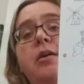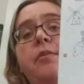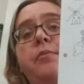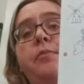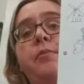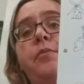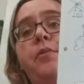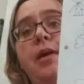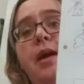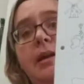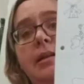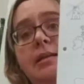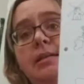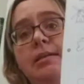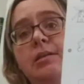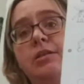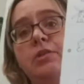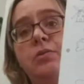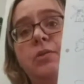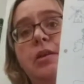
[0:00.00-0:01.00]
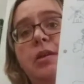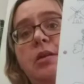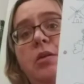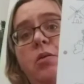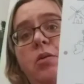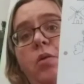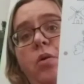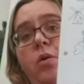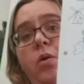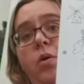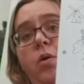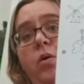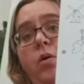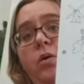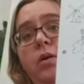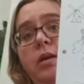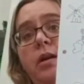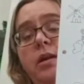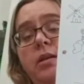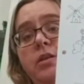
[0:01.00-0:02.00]
Practice doing the
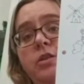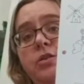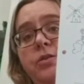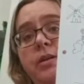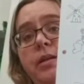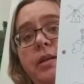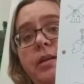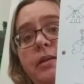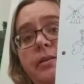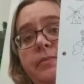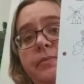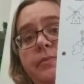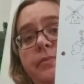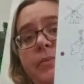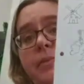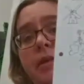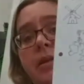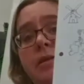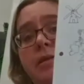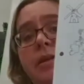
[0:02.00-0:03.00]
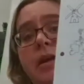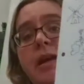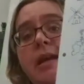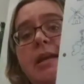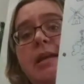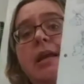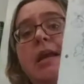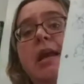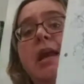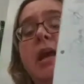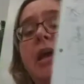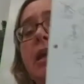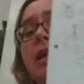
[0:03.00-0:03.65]
whole country, all right?